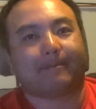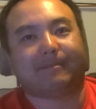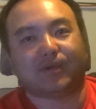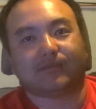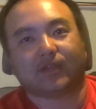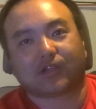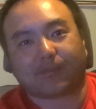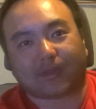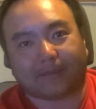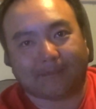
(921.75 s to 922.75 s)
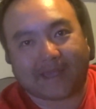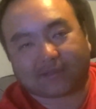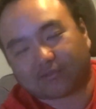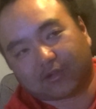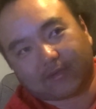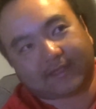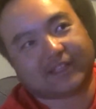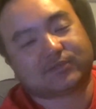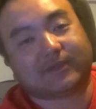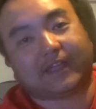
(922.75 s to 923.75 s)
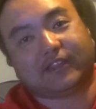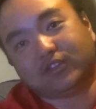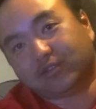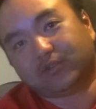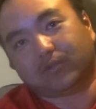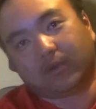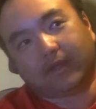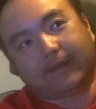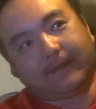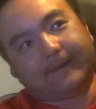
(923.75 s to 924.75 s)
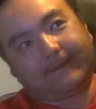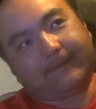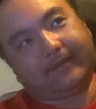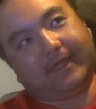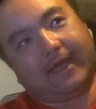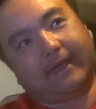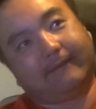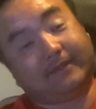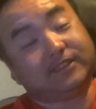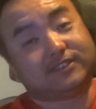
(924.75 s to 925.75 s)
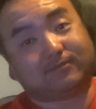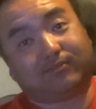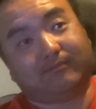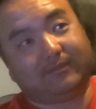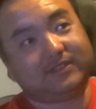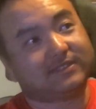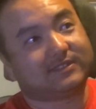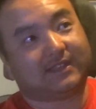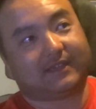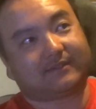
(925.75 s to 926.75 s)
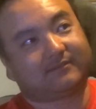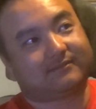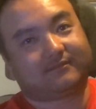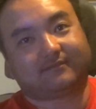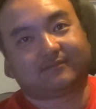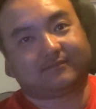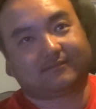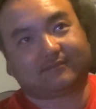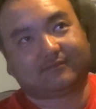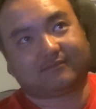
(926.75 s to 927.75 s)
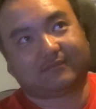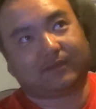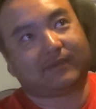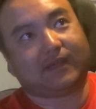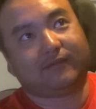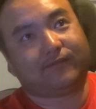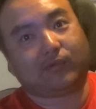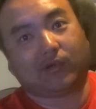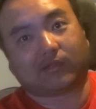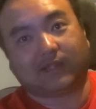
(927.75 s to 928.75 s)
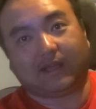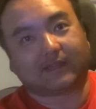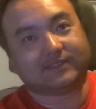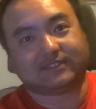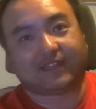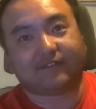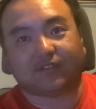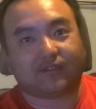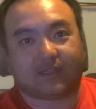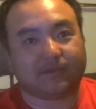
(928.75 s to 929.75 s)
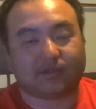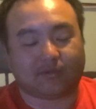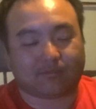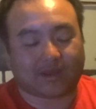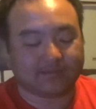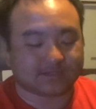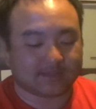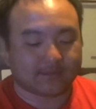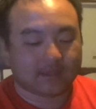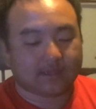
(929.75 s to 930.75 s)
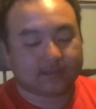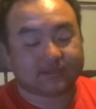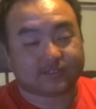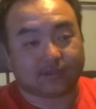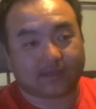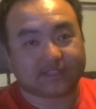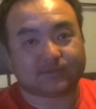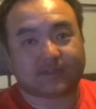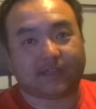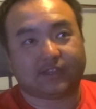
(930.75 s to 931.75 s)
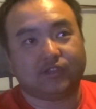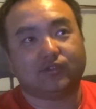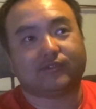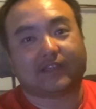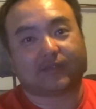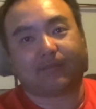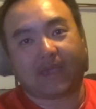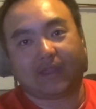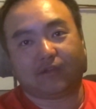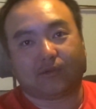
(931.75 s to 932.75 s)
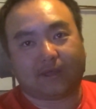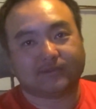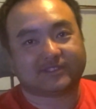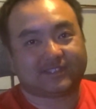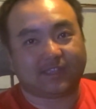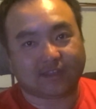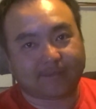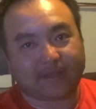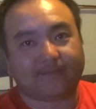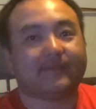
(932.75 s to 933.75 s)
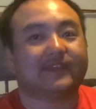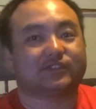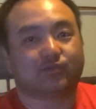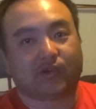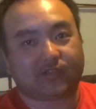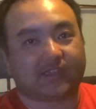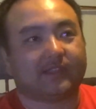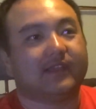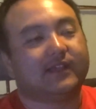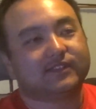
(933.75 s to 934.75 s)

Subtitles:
Boom, I hook up on a macro. And that's when I knew that this is like around 4 o'clock. This is not even during anywhere during prime time. So that's when I knew that the pattern I was thinking about is working.